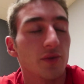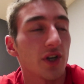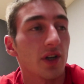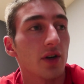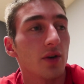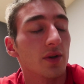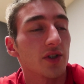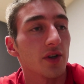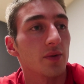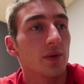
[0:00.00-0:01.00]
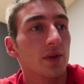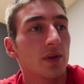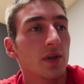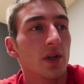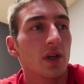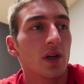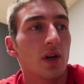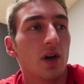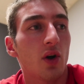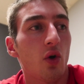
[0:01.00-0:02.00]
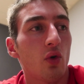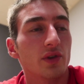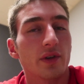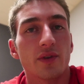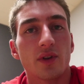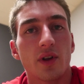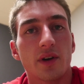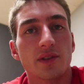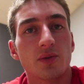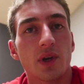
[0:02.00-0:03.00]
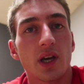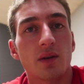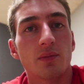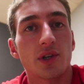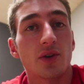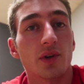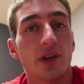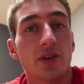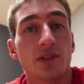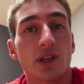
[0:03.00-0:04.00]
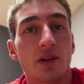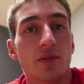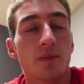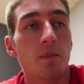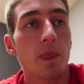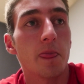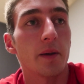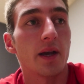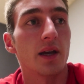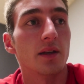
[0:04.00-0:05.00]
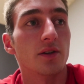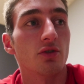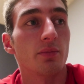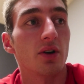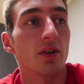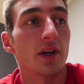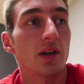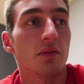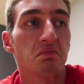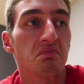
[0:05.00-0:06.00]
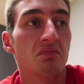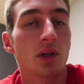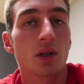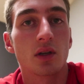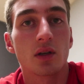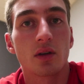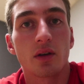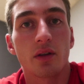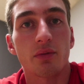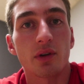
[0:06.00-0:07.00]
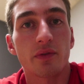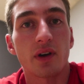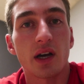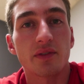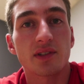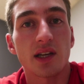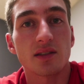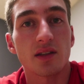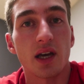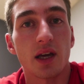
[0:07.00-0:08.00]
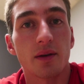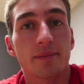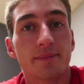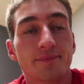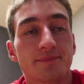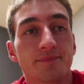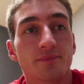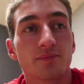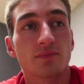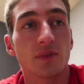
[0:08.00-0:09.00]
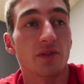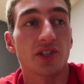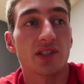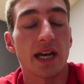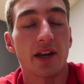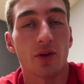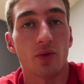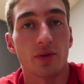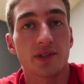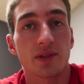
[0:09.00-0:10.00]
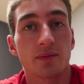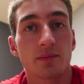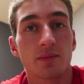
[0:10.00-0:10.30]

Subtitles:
Try to hold it for as long as you can, but don't kill yourself. And do about like 3 to 5 sets of that, of just static holds.